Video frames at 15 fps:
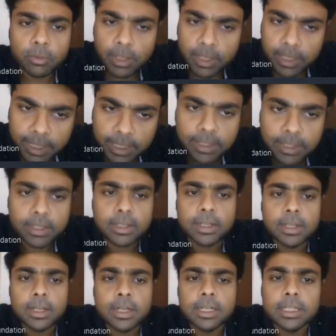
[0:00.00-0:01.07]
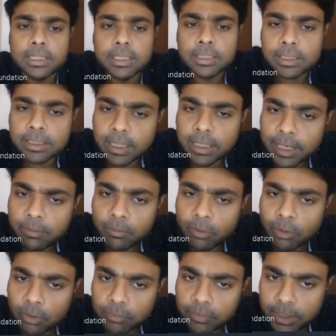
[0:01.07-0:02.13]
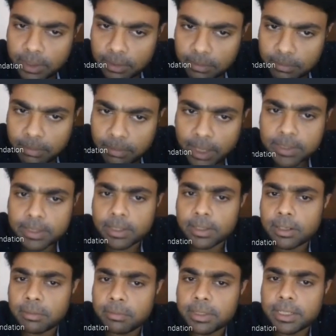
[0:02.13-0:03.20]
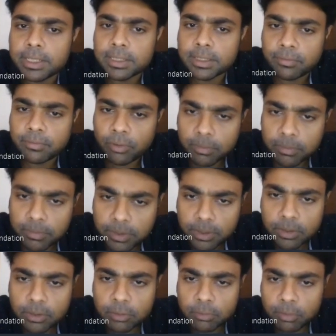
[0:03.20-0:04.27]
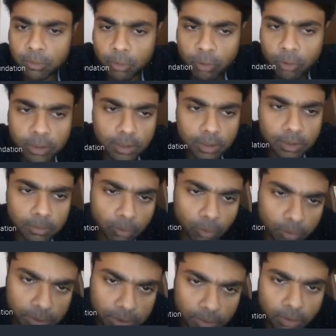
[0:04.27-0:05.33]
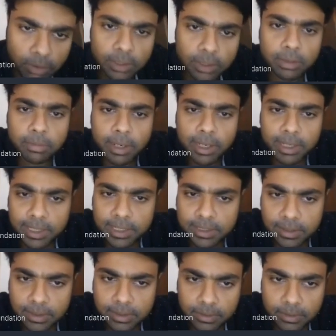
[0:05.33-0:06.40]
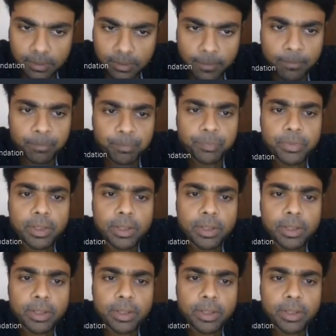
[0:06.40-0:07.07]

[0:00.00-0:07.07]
Now, again, this is again one of the Basel Committee's reforms to promote a more stronger banking sector,